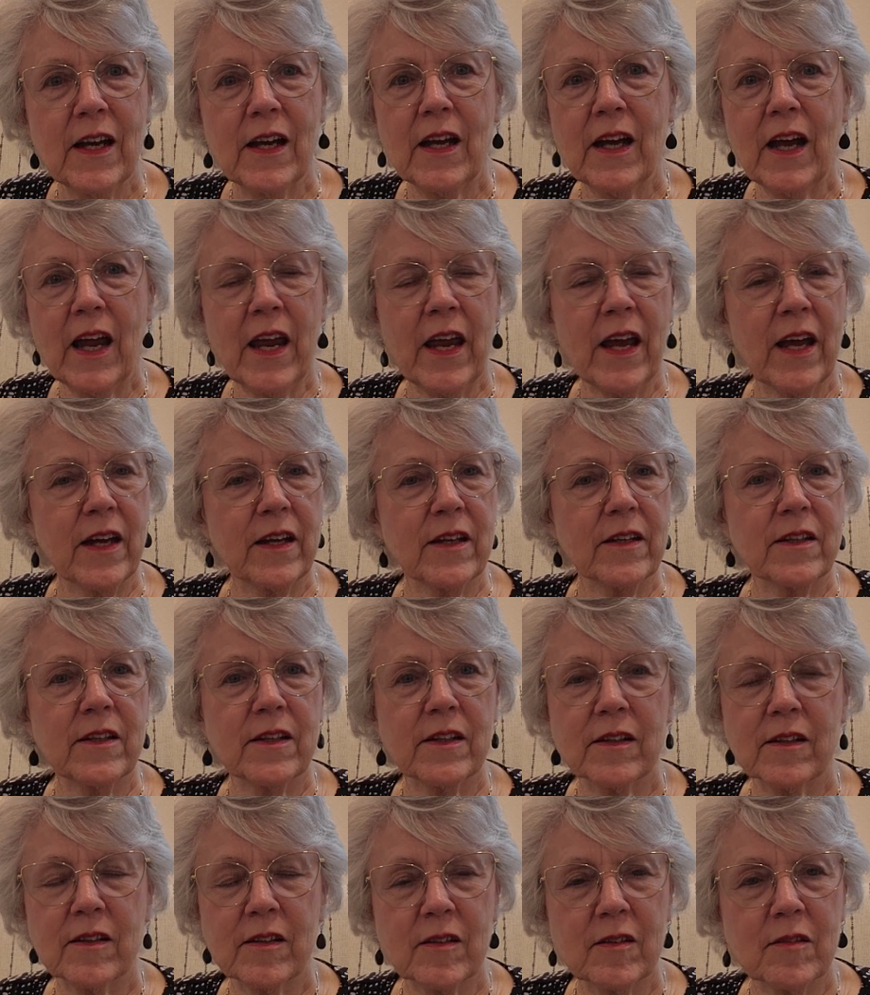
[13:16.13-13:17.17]
And
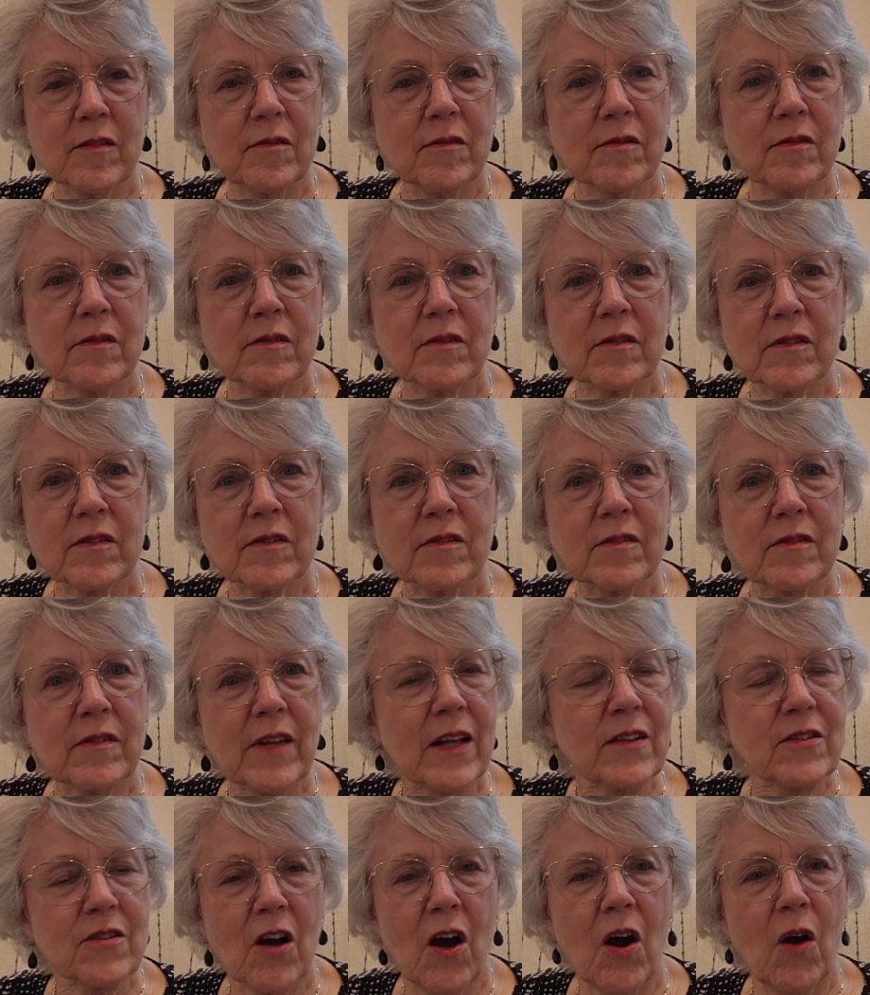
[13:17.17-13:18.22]

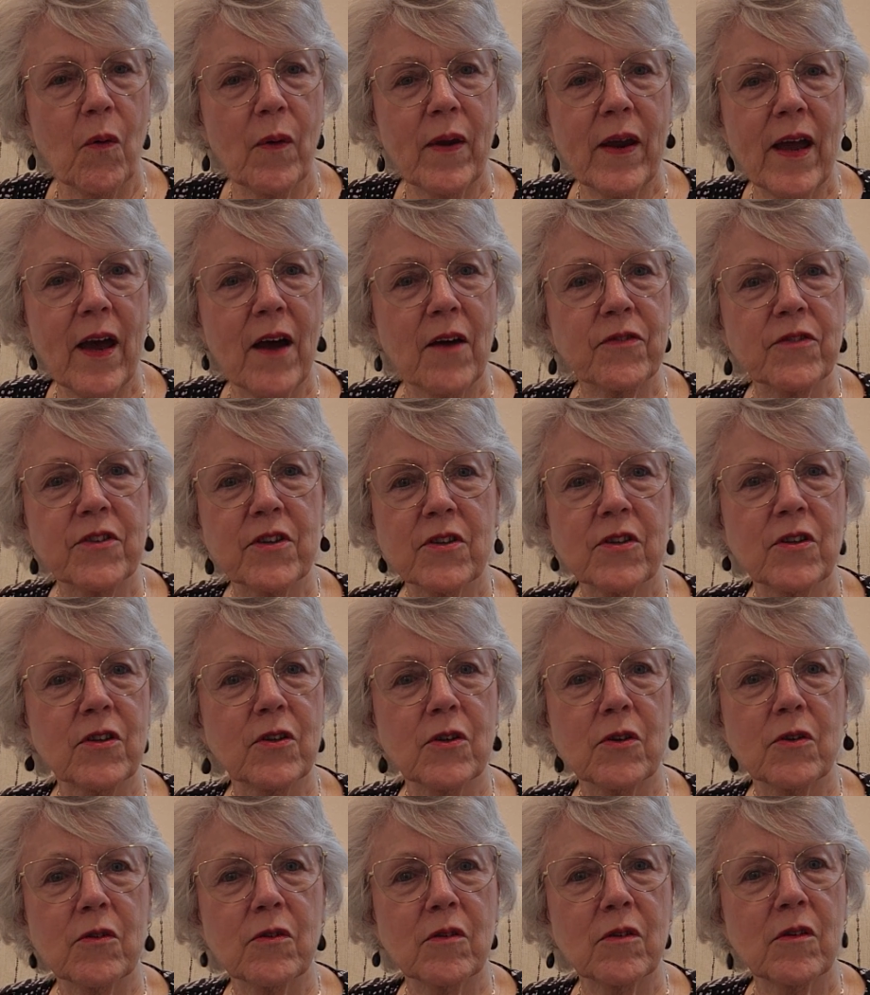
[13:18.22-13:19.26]
that's all we have to
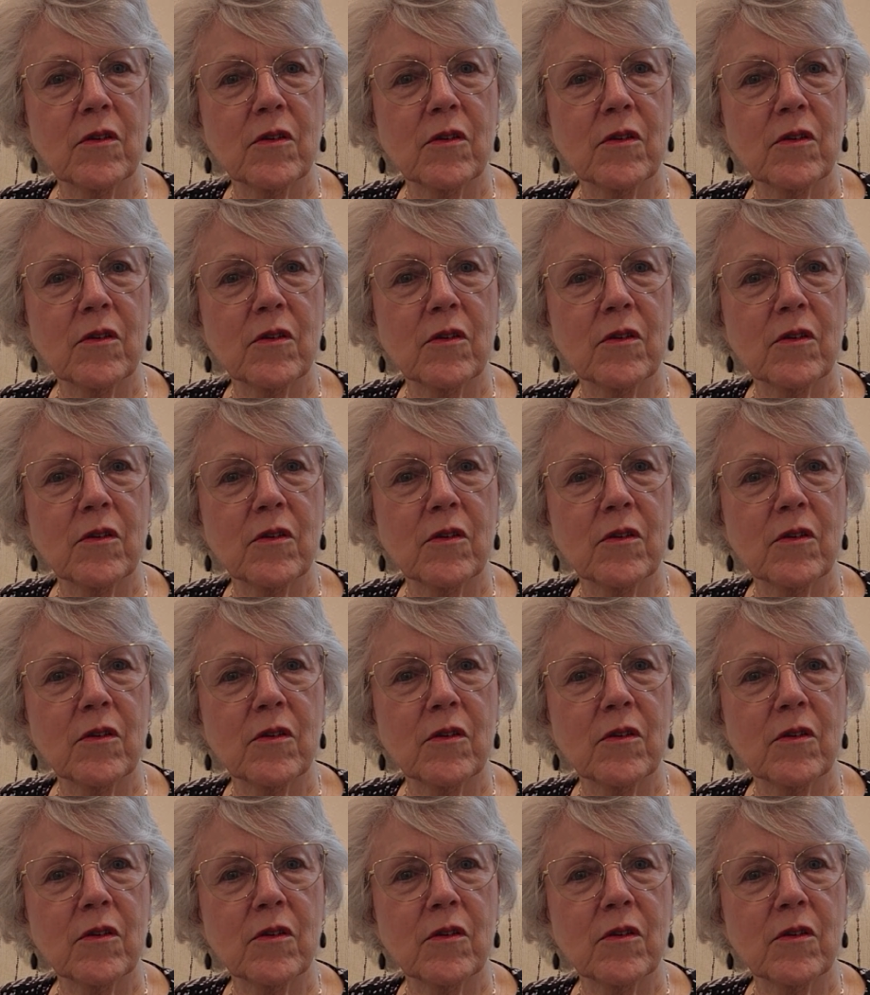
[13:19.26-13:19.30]
do.